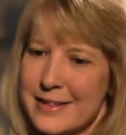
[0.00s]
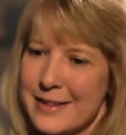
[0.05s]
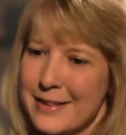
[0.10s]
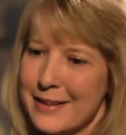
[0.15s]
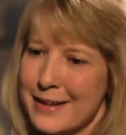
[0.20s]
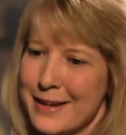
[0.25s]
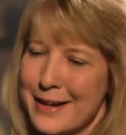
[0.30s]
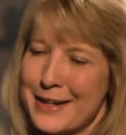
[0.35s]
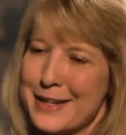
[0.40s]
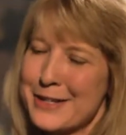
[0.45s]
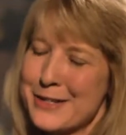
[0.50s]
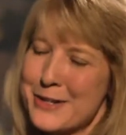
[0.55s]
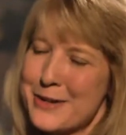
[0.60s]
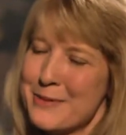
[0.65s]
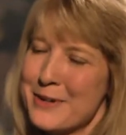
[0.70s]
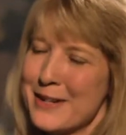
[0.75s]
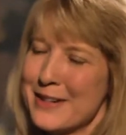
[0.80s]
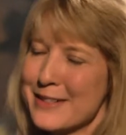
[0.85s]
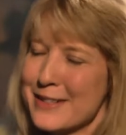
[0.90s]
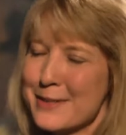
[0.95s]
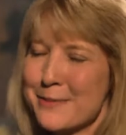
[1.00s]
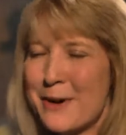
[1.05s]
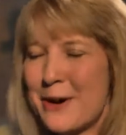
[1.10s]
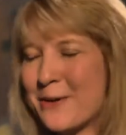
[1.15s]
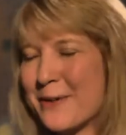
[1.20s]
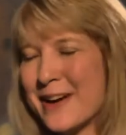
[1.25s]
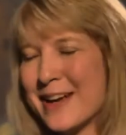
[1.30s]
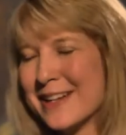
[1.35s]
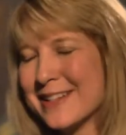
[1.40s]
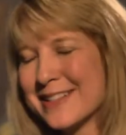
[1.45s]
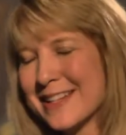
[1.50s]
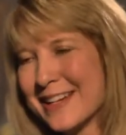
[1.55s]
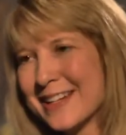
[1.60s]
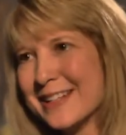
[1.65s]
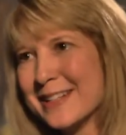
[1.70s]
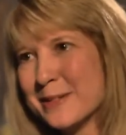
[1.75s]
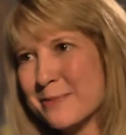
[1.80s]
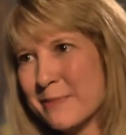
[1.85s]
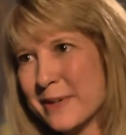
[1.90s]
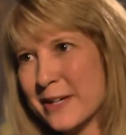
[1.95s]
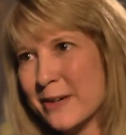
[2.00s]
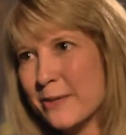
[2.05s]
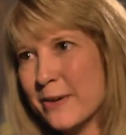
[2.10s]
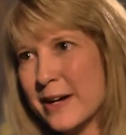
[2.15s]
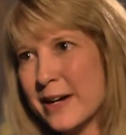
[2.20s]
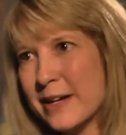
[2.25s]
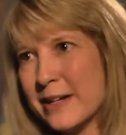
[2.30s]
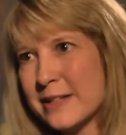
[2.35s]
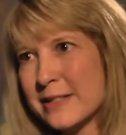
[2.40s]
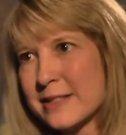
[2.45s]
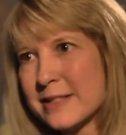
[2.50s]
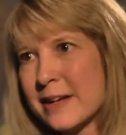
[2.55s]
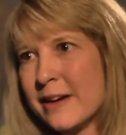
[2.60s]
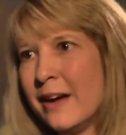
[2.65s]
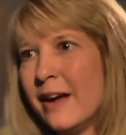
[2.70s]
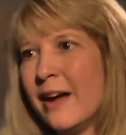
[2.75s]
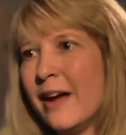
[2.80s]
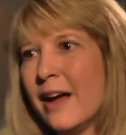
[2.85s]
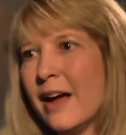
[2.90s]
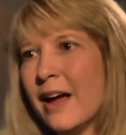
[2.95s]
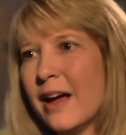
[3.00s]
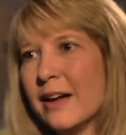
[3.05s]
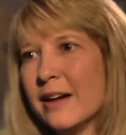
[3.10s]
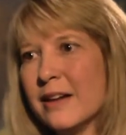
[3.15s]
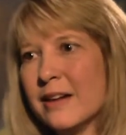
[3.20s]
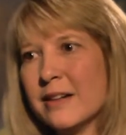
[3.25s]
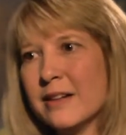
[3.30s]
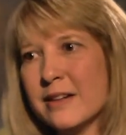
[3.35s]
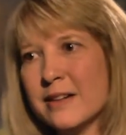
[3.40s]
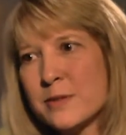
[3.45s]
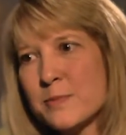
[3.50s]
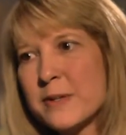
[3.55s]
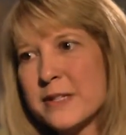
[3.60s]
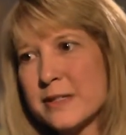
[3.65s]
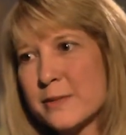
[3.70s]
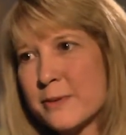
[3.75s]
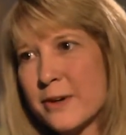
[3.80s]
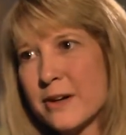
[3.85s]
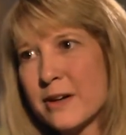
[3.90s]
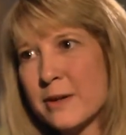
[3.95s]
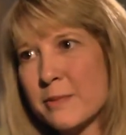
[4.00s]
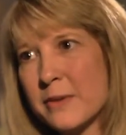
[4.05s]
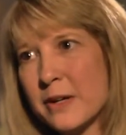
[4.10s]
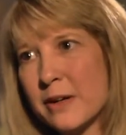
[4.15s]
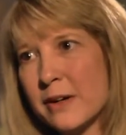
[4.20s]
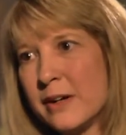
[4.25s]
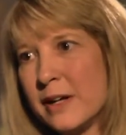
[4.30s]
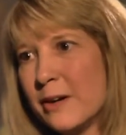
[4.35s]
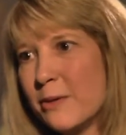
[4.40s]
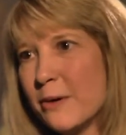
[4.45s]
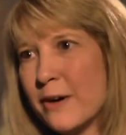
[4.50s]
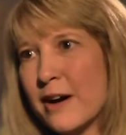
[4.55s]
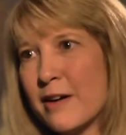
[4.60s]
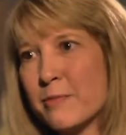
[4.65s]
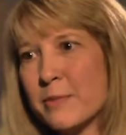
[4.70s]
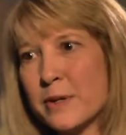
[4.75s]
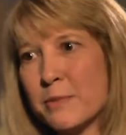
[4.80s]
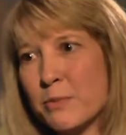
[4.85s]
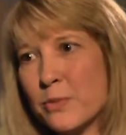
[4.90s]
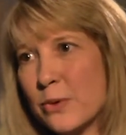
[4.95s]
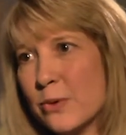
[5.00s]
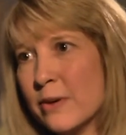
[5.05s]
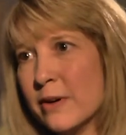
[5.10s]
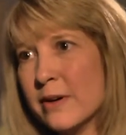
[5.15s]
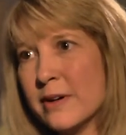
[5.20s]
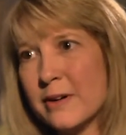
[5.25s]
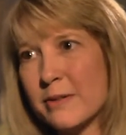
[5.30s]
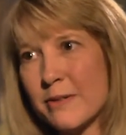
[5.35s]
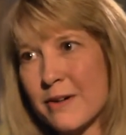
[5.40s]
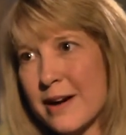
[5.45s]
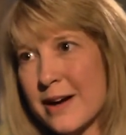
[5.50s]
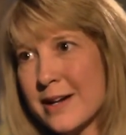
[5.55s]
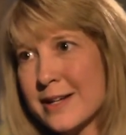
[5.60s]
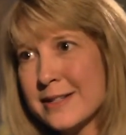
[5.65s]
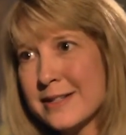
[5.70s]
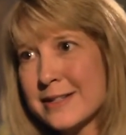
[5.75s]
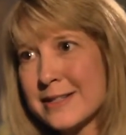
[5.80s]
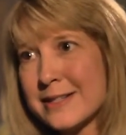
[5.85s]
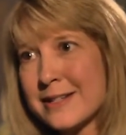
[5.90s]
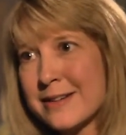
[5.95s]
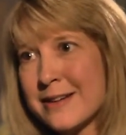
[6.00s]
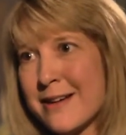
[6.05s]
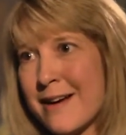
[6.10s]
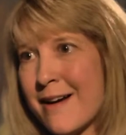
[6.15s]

to think I contribute in small ways and in big ways, and in this Pittsburgh community where I've been born and raised,